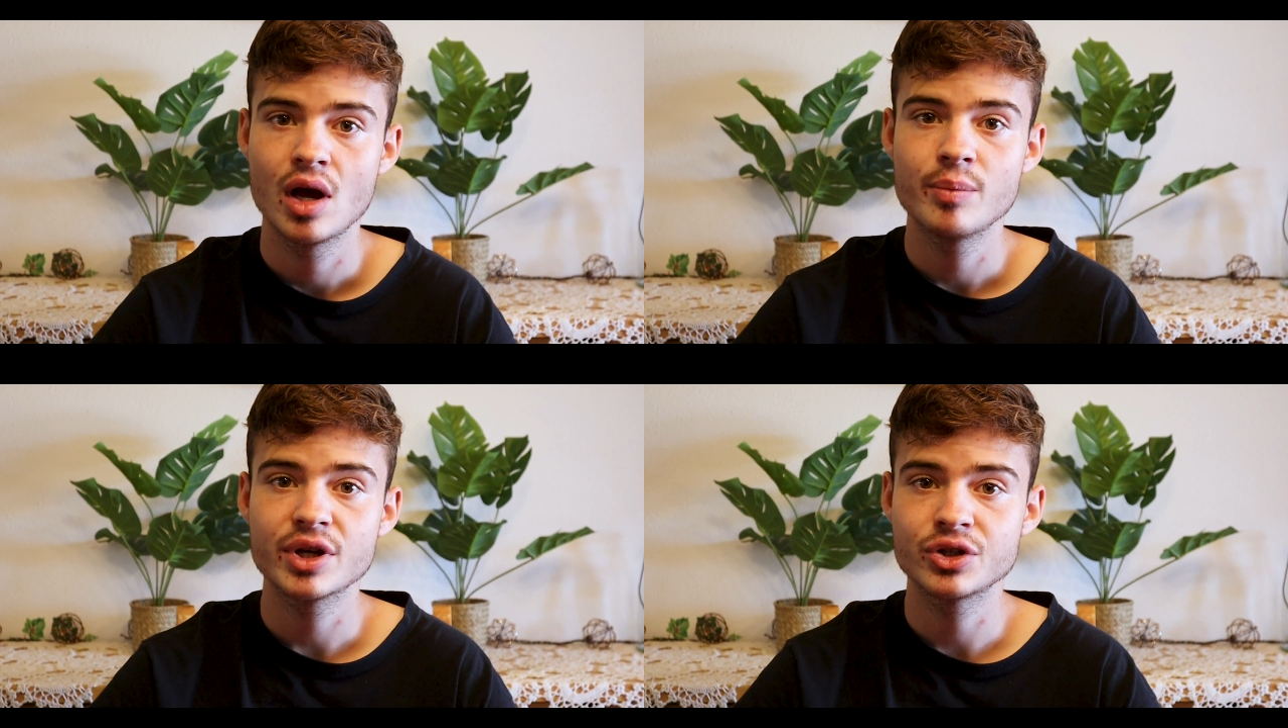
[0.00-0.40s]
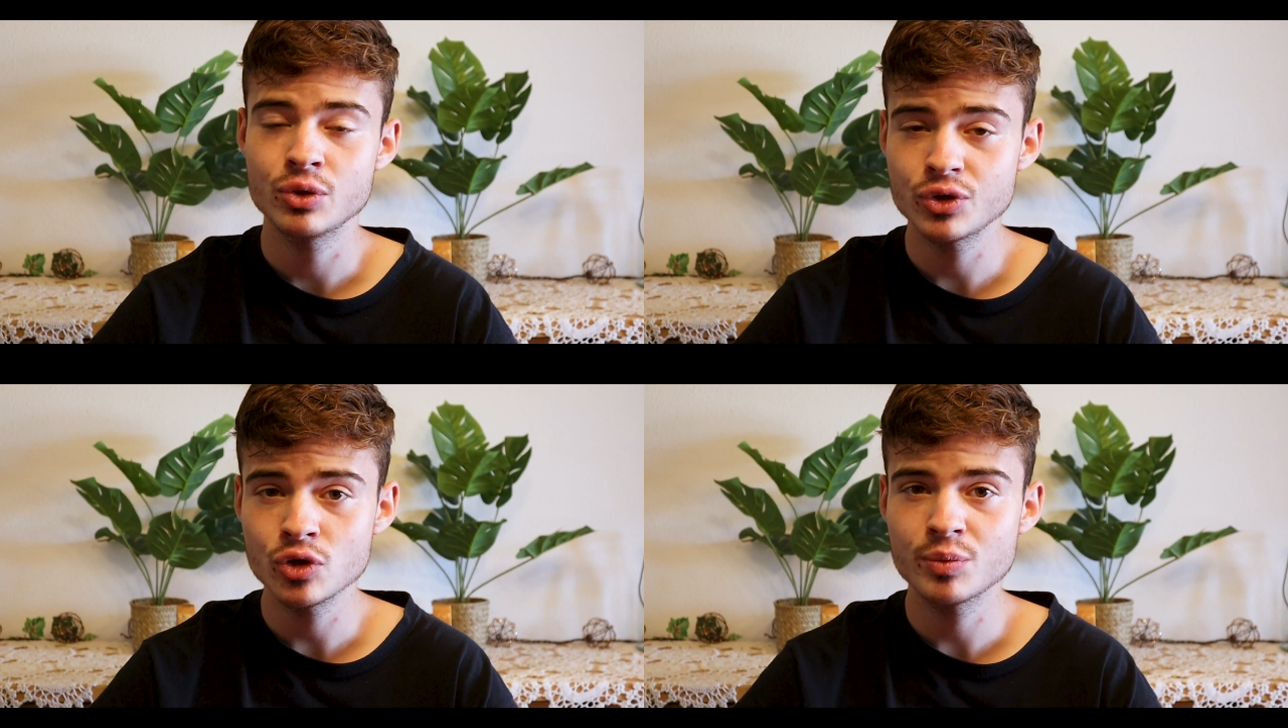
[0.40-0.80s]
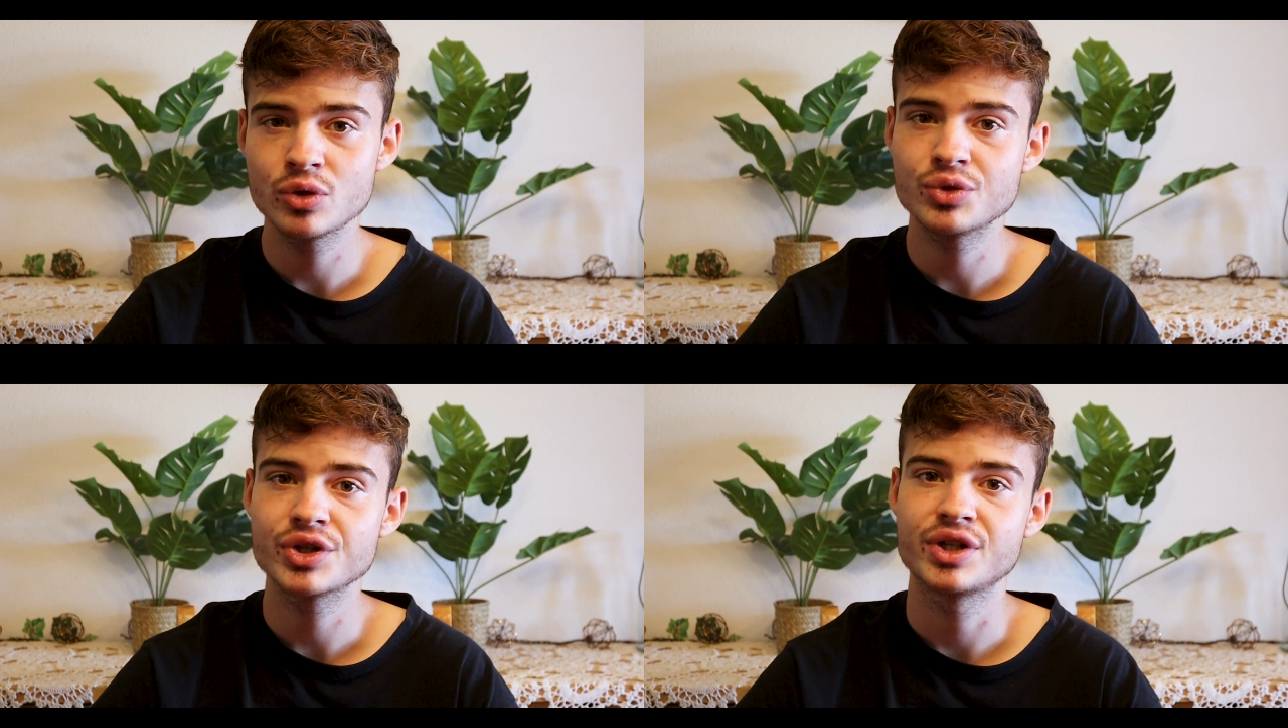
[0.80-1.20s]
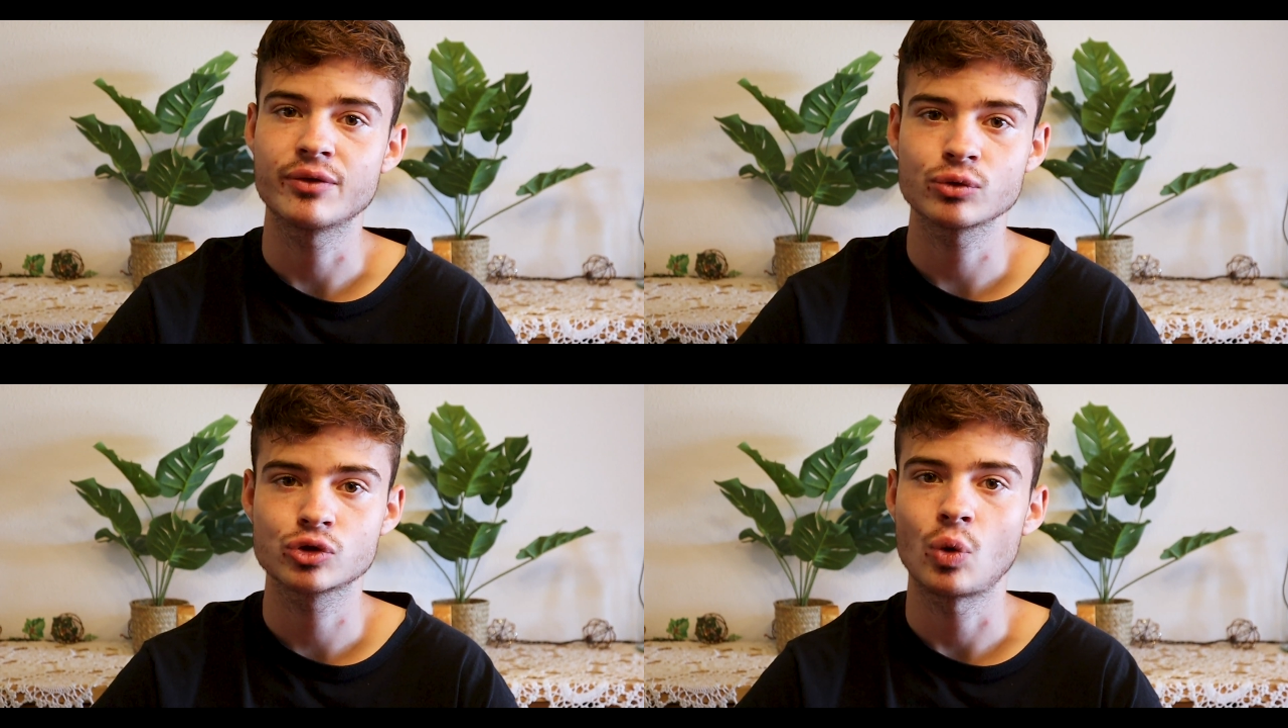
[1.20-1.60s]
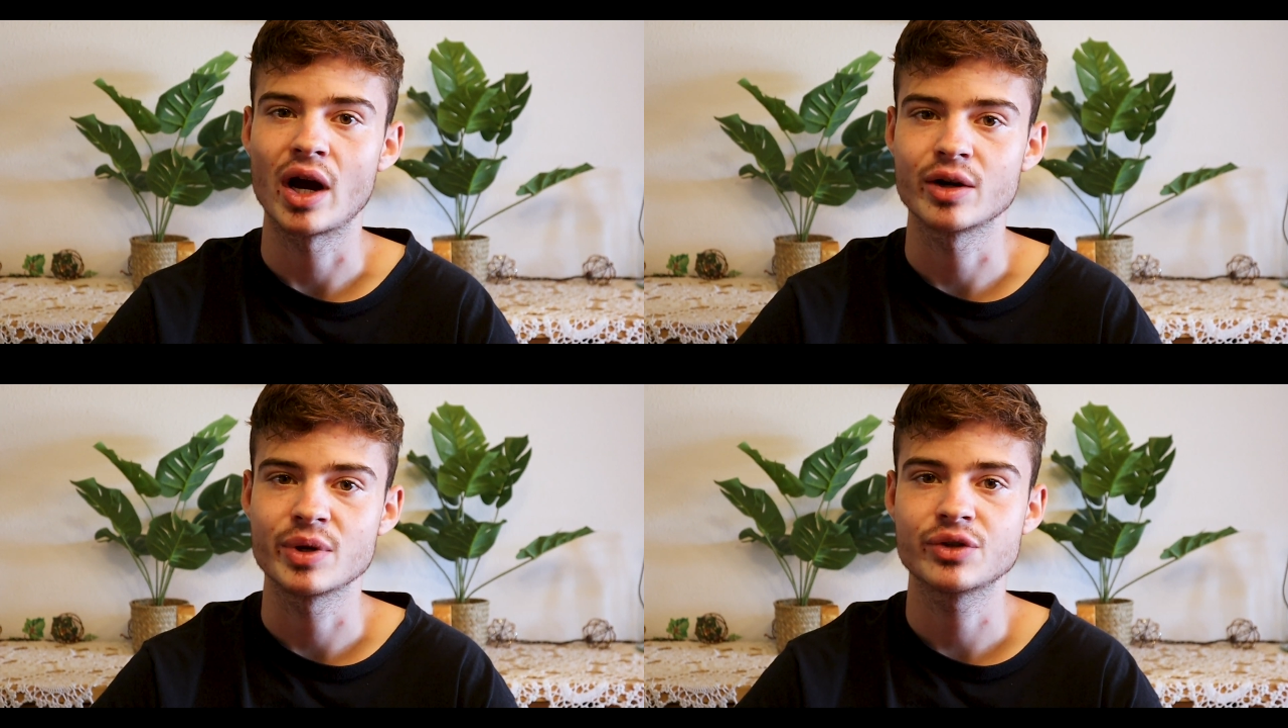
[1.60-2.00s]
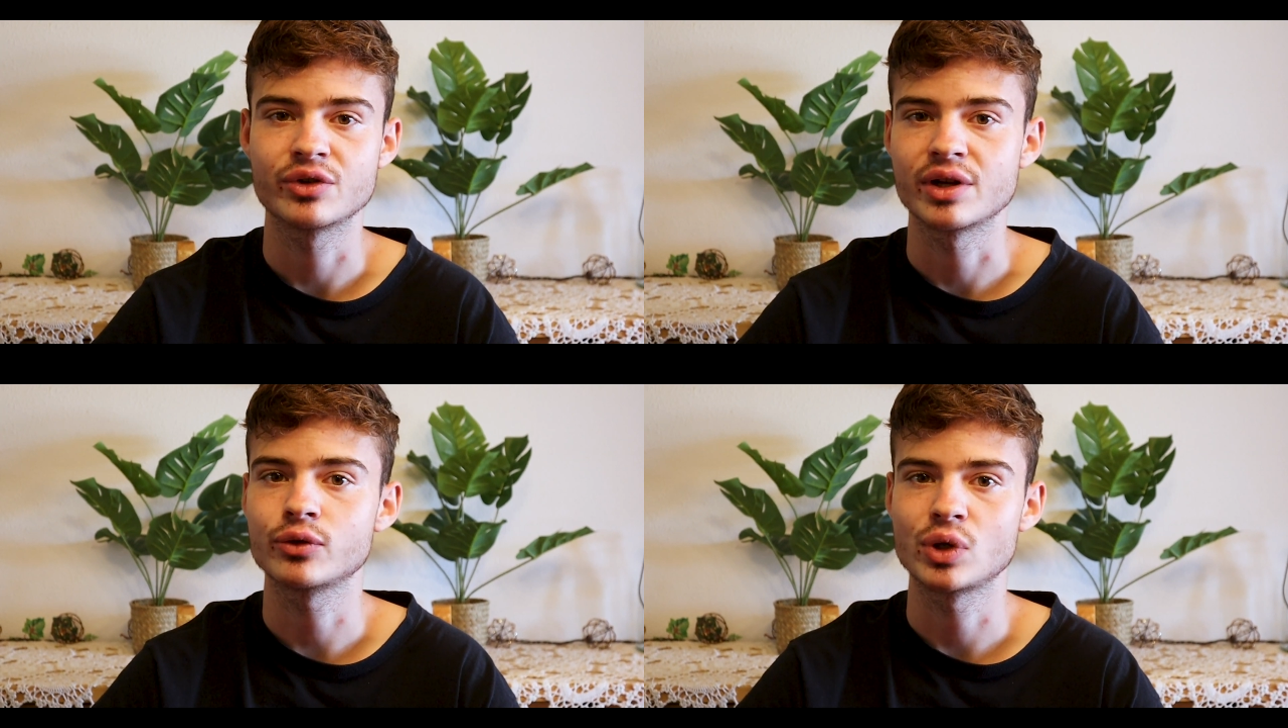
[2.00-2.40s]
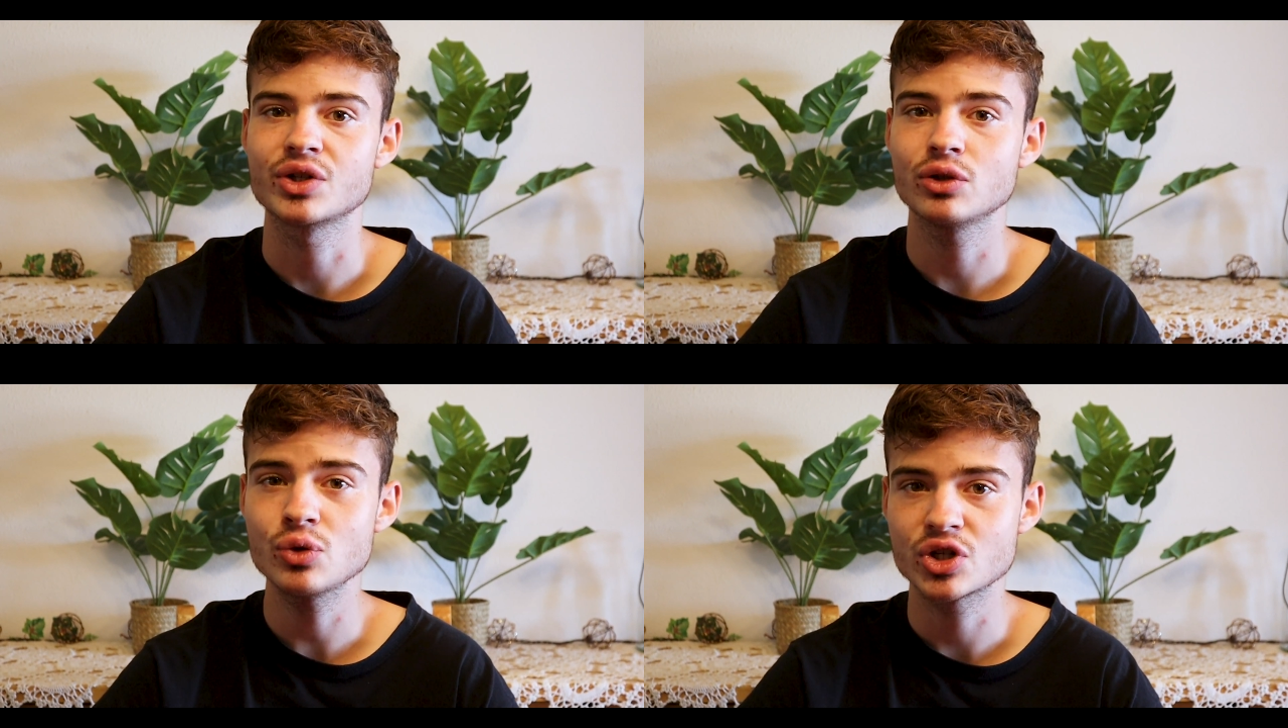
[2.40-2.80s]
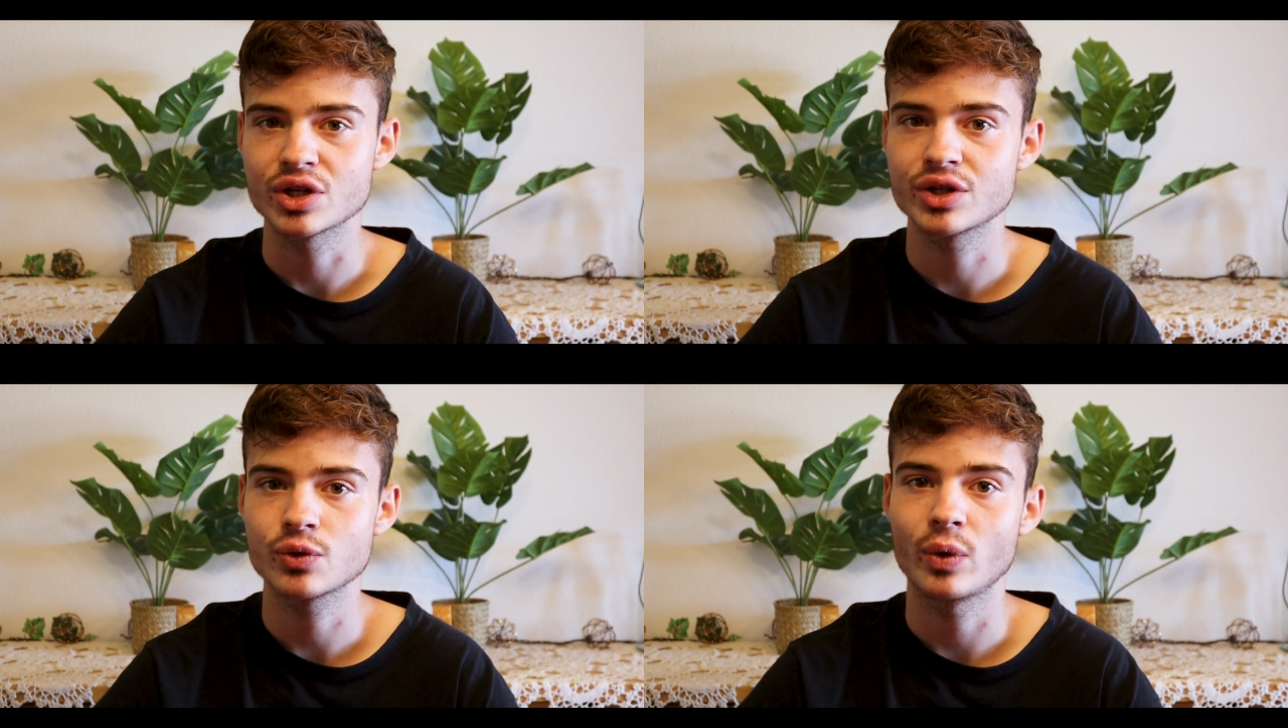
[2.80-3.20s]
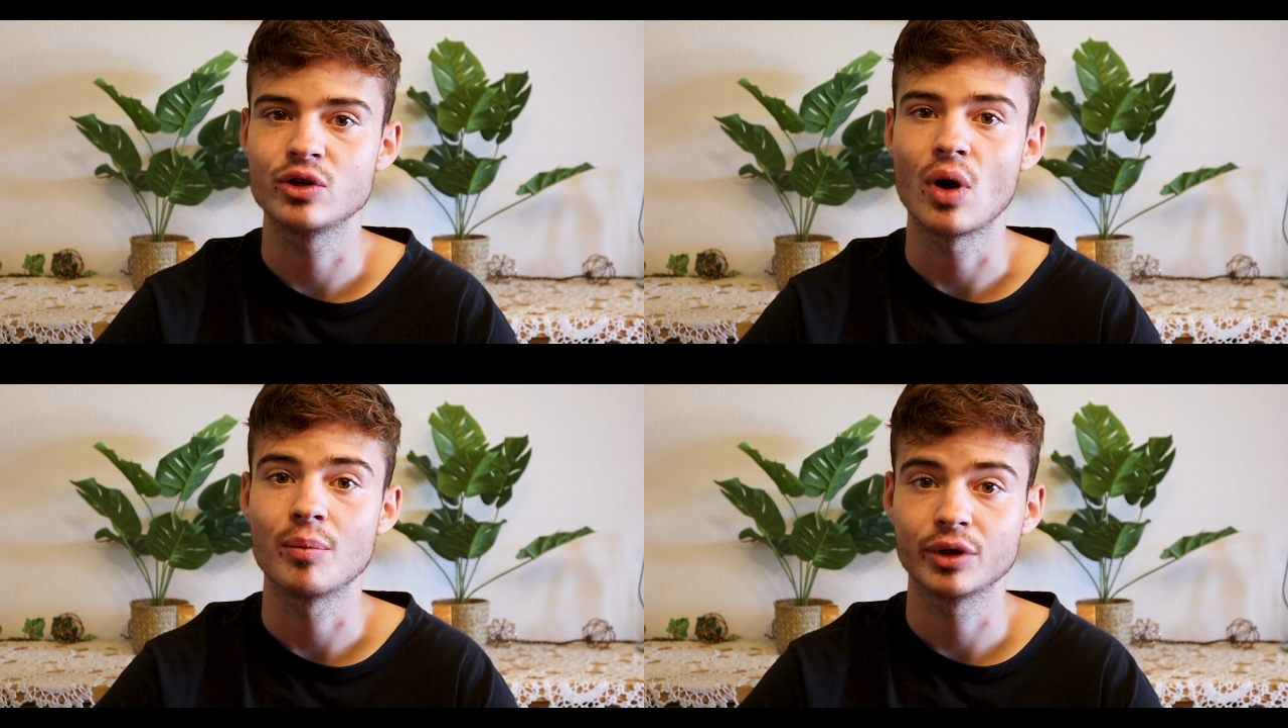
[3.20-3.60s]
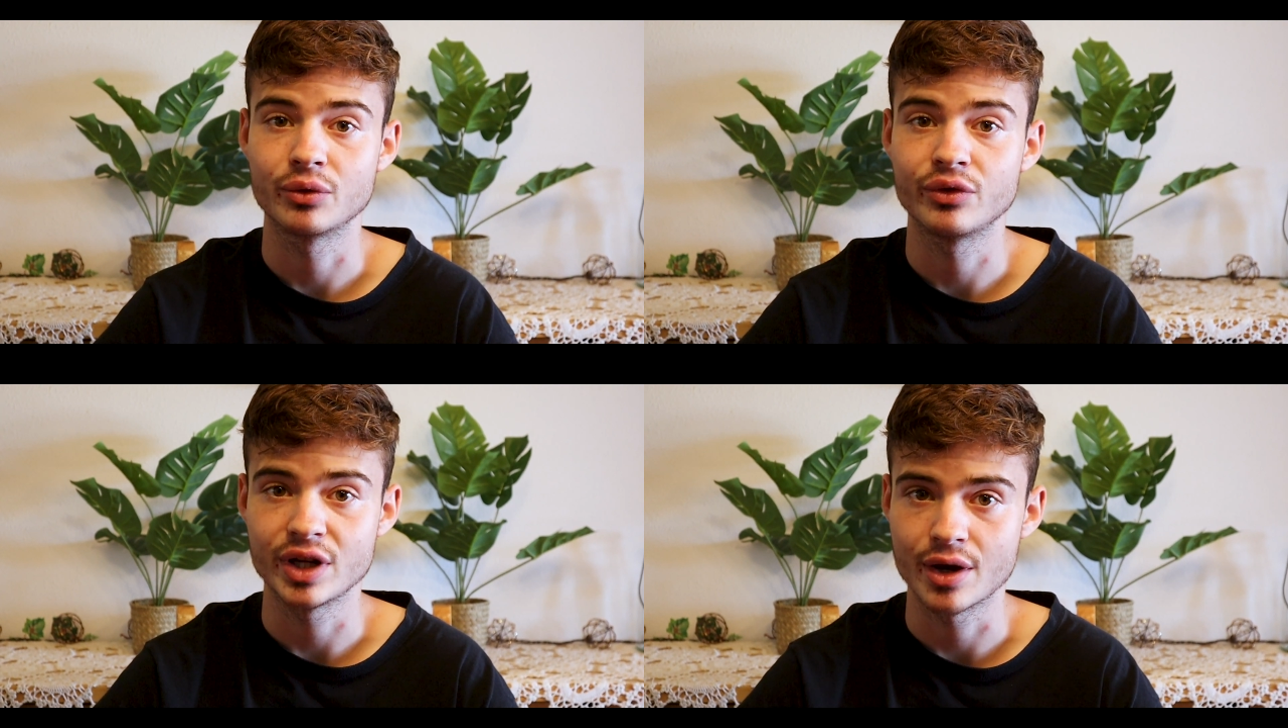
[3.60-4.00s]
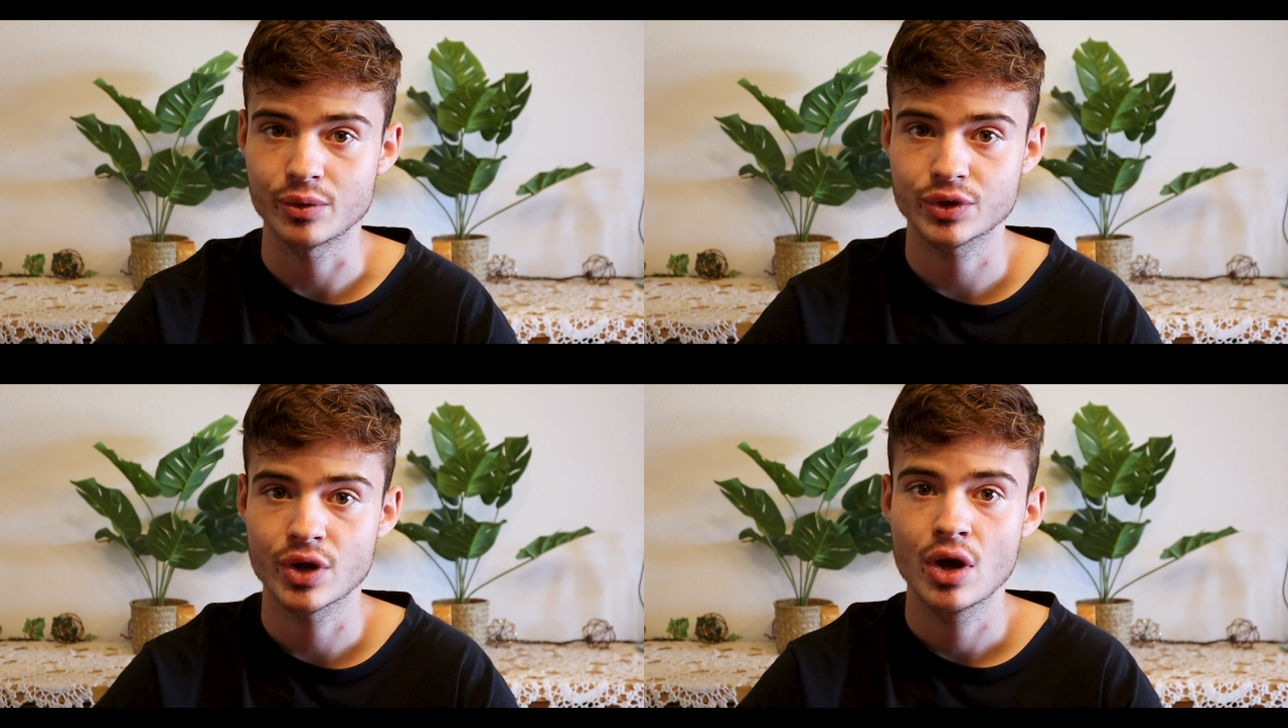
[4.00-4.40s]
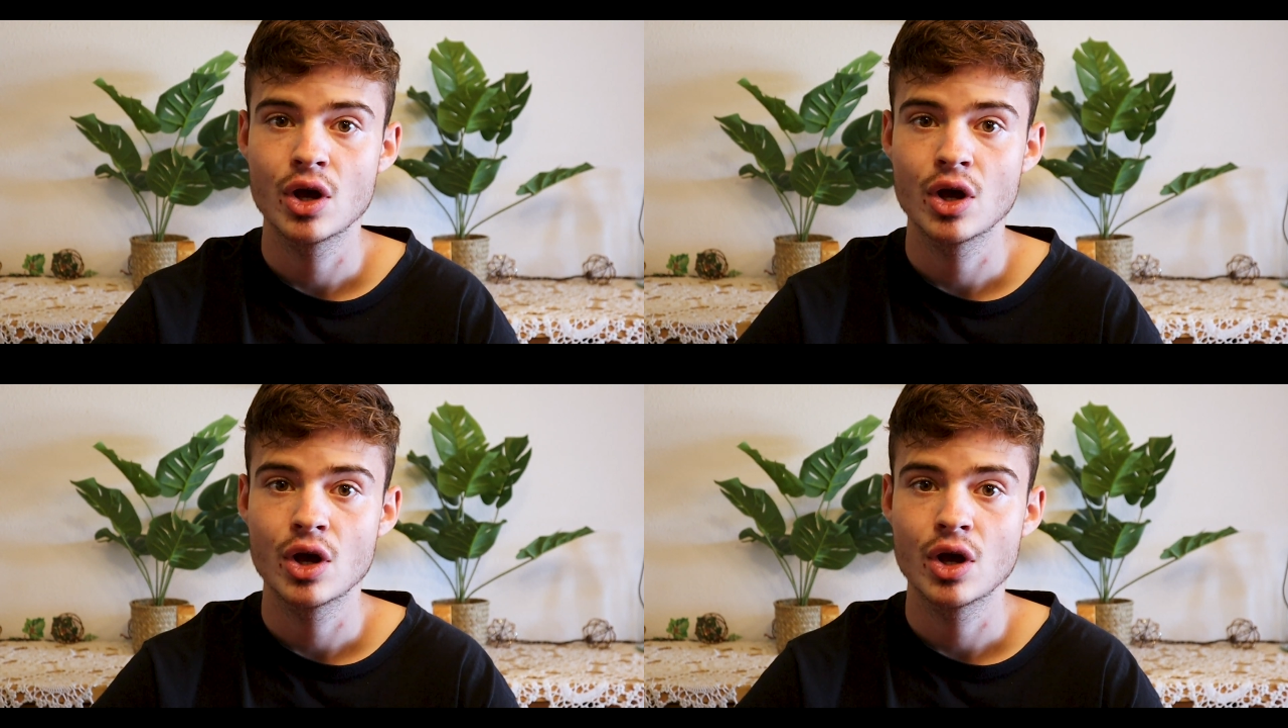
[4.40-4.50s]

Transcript: Because YouTube uses different requirements for different resolutions when you upload videos.